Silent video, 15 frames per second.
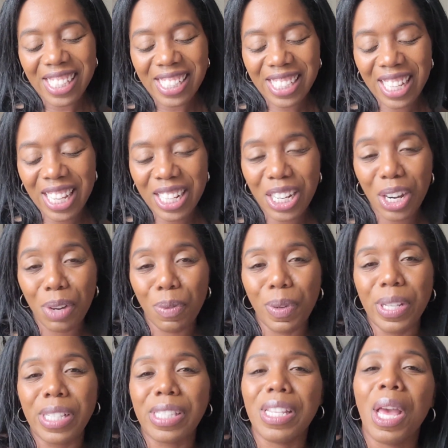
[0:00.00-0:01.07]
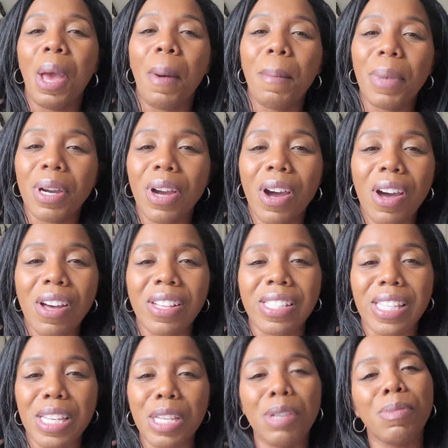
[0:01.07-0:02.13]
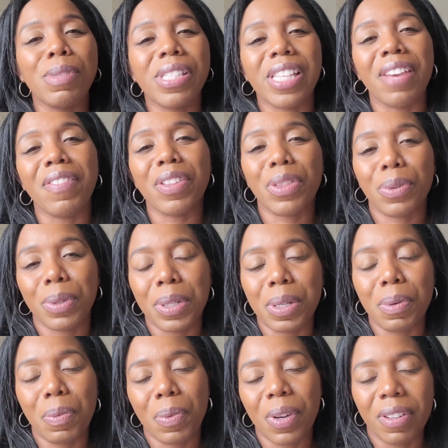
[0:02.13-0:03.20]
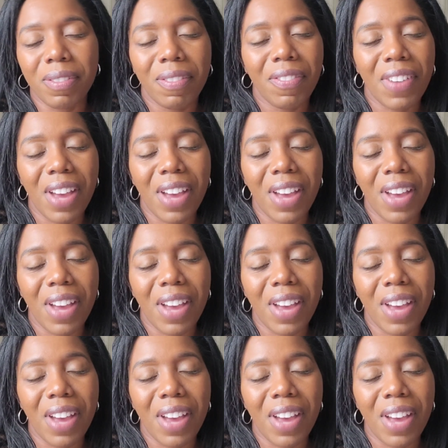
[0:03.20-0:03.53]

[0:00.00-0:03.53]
Then there was McCall's M7315.